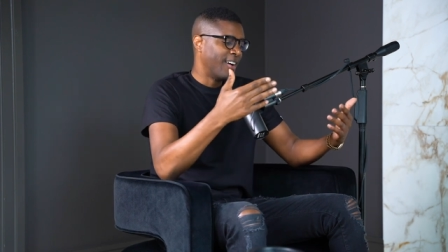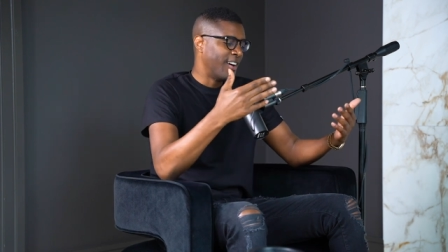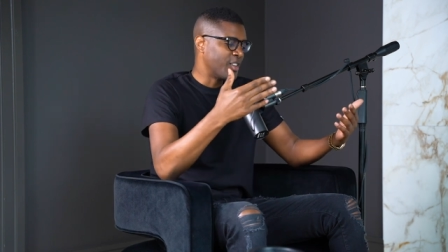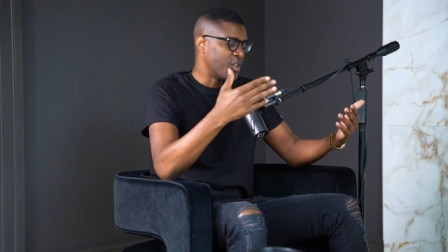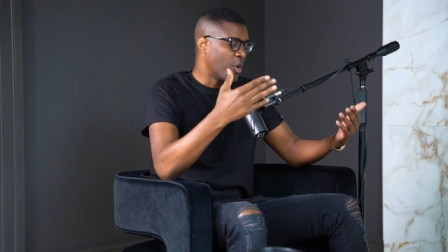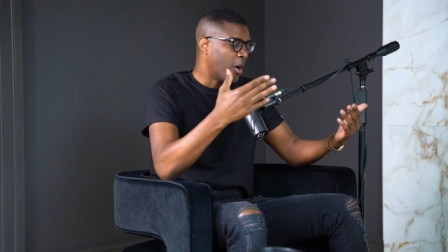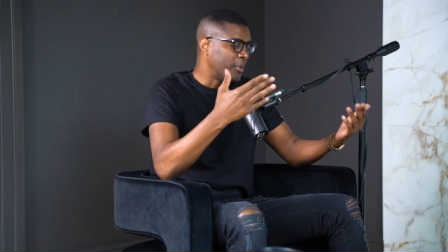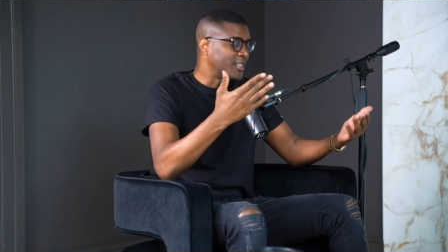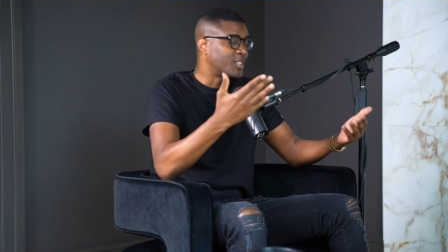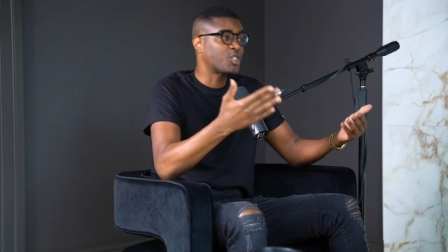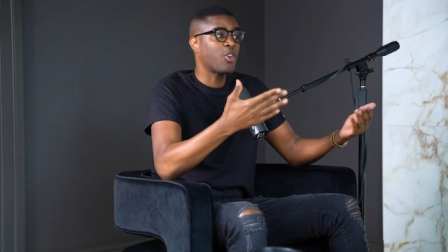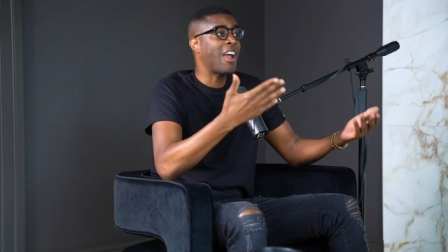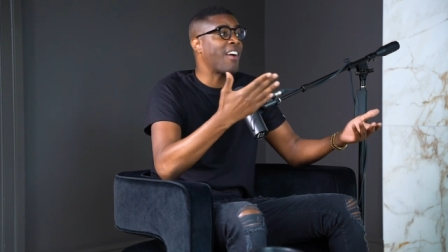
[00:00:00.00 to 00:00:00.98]
uh, you're
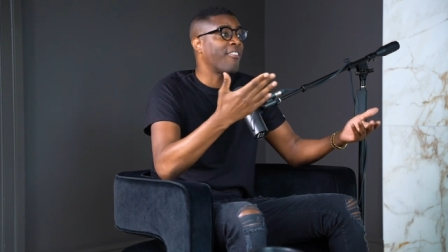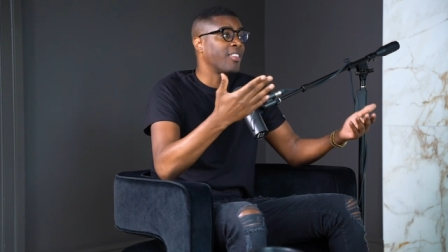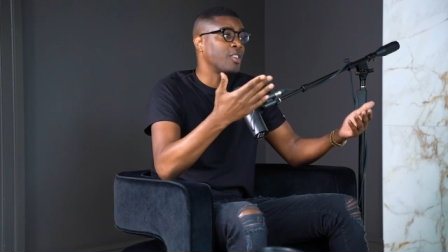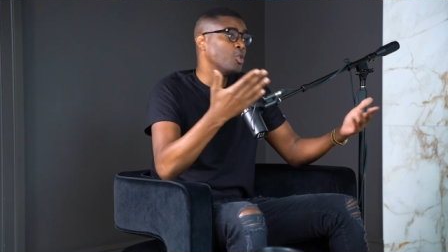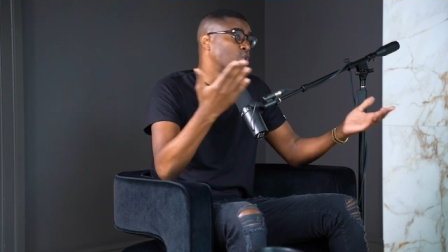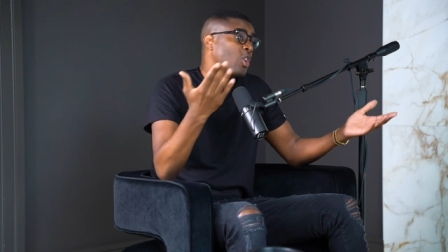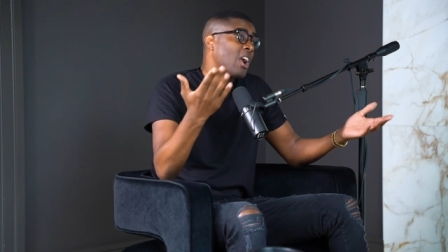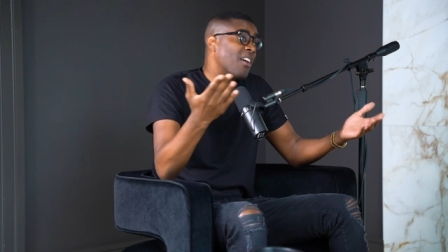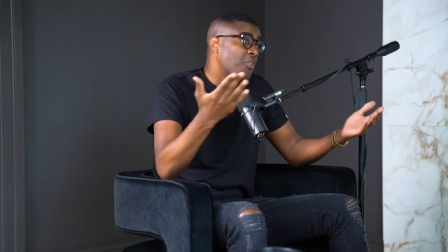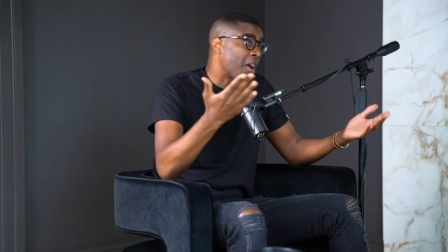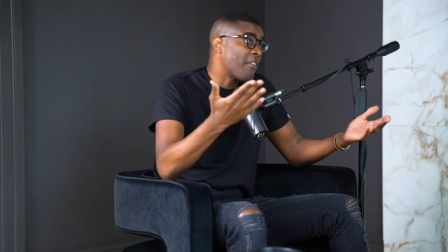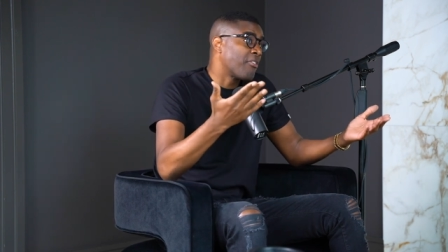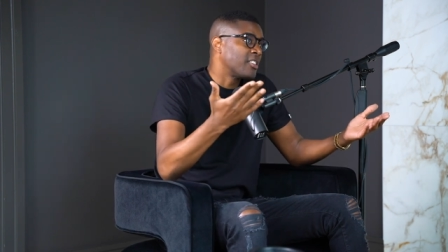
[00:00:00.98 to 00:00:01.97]
always traveling. You
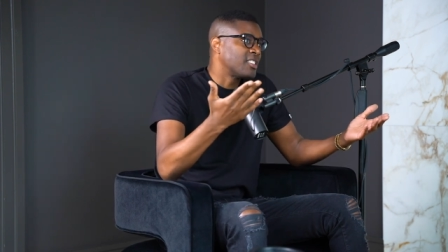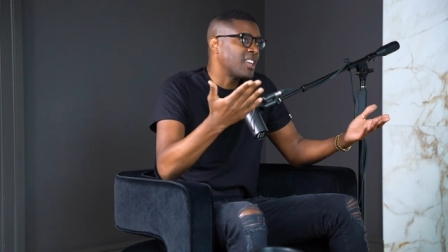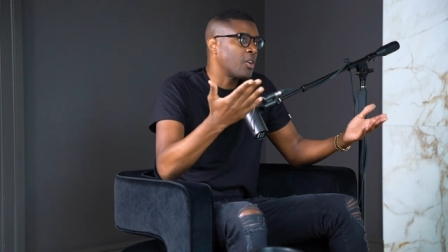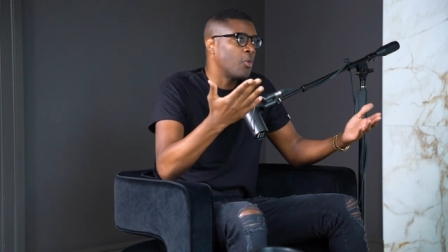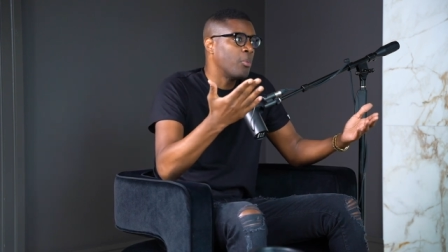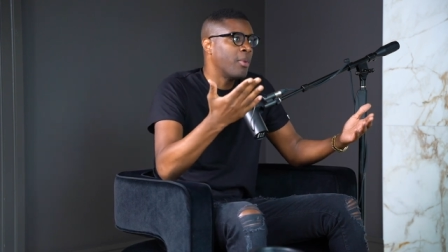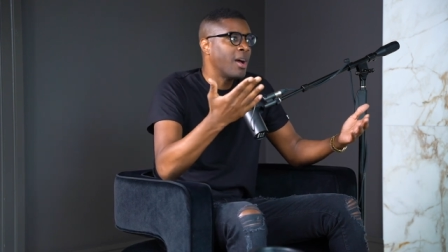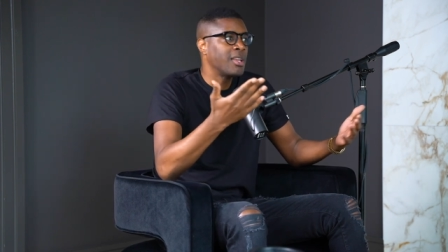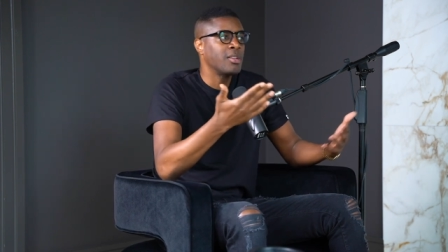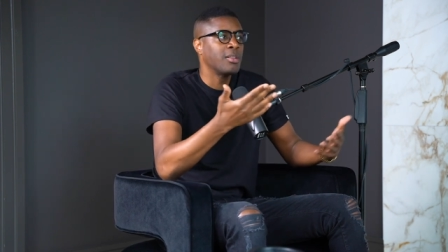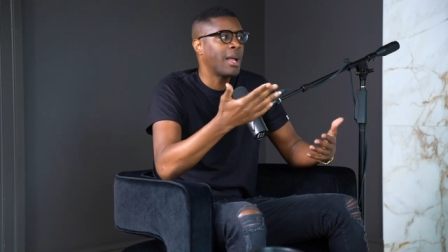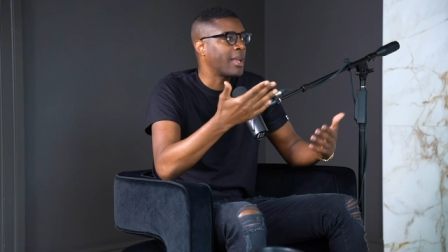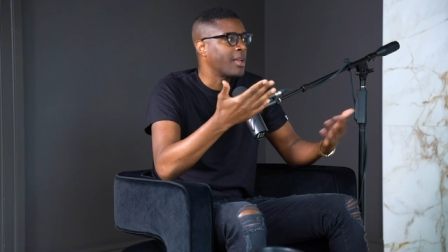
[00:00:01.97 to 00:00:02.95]
travel every yeah. single month, and
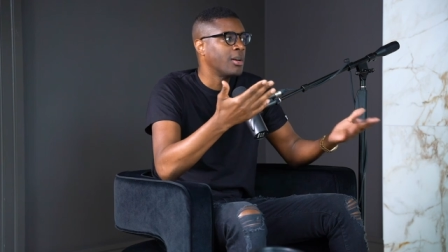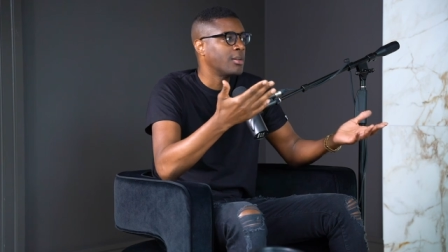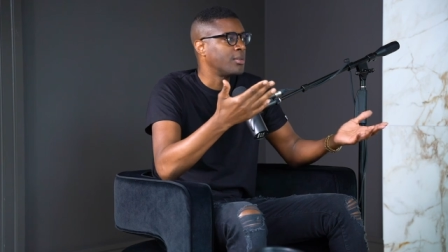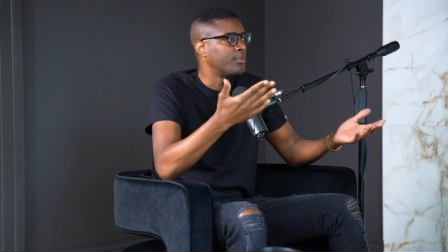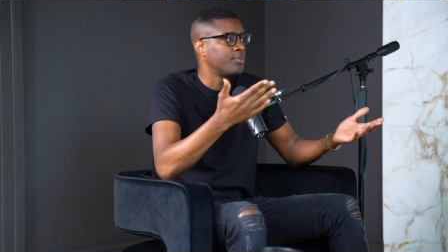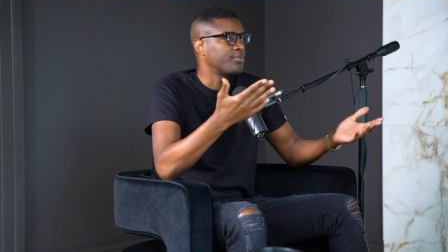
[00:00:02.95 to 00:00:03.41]
you're like, yo,